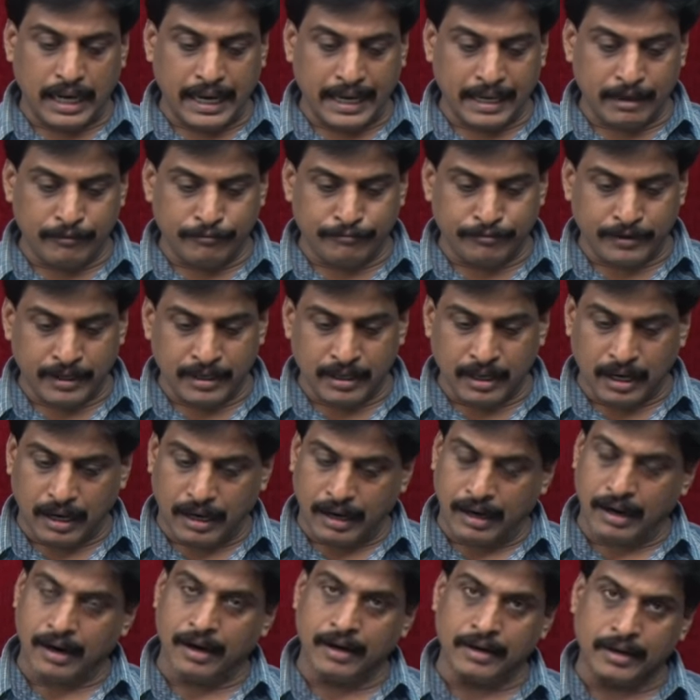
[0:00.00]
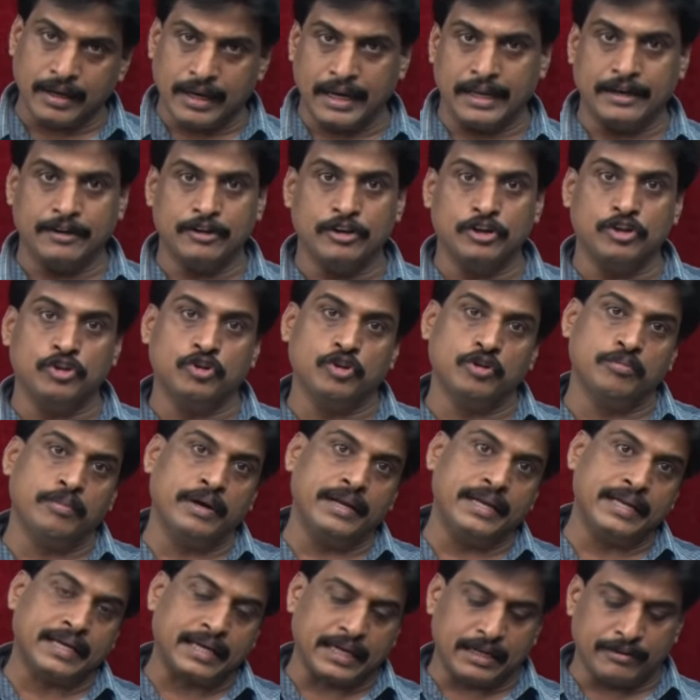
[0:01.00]
-rn,
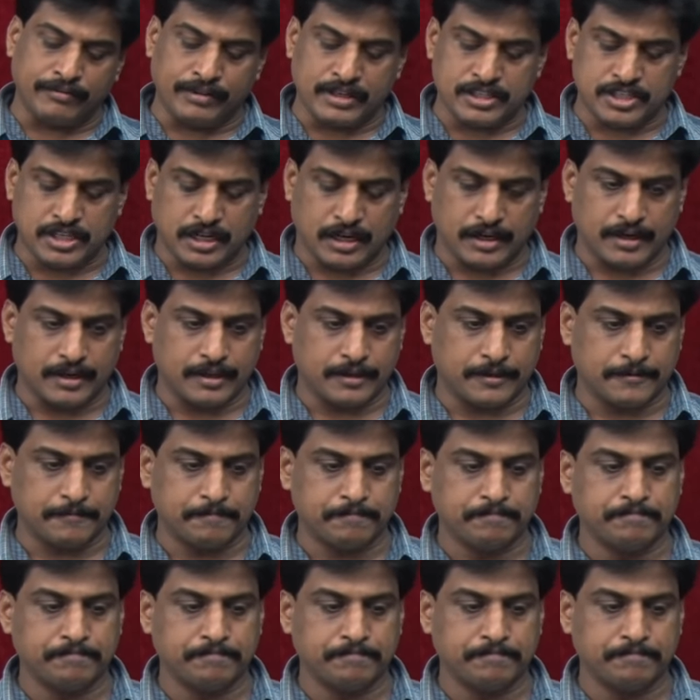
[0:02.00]
numeric reverse order.